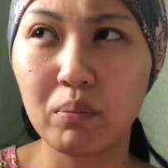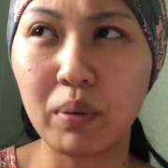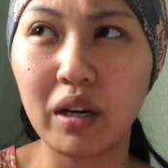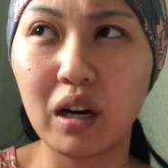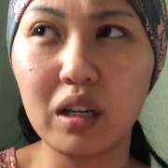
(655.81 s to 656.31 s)

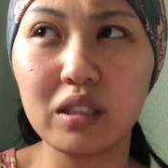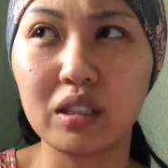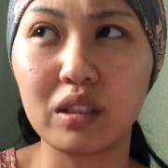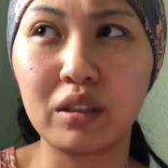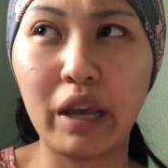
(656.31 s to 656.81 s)
because
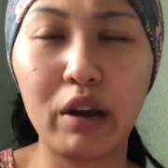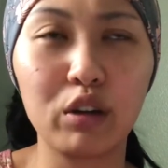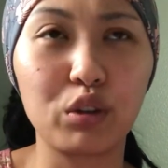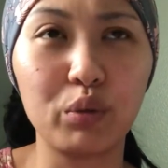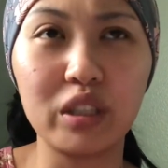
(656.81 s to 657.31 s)
they're
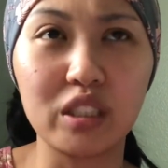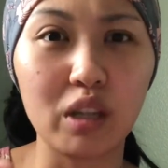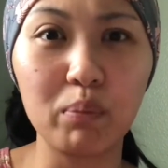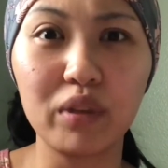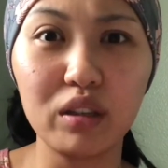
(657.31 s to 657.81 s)
doing
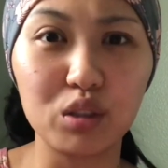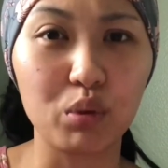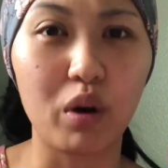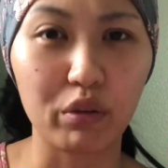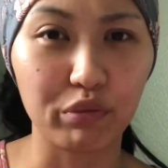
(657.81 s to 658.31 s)
something
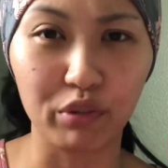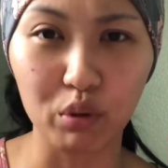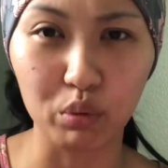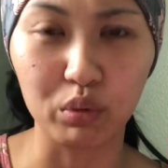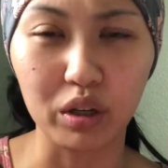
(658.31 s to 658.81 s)
to our
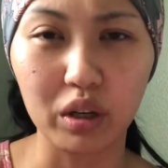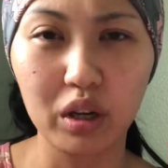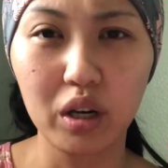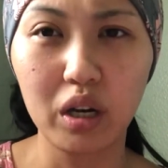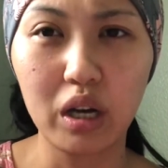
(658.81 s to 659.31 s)
food,
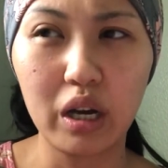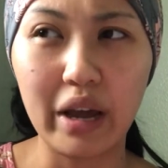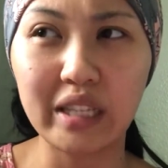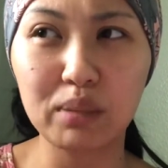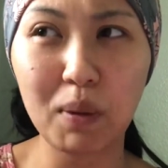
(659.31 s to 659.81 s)

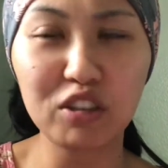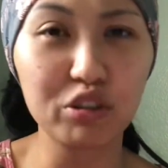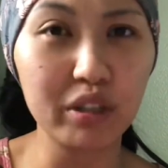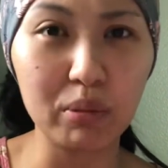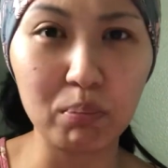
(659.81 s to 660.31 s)

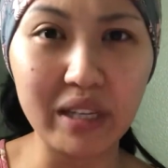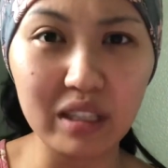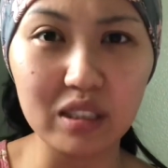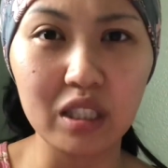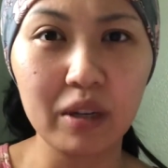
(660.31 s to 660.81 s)
especially
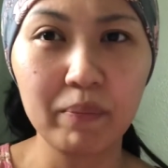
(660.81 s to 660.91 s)
meat.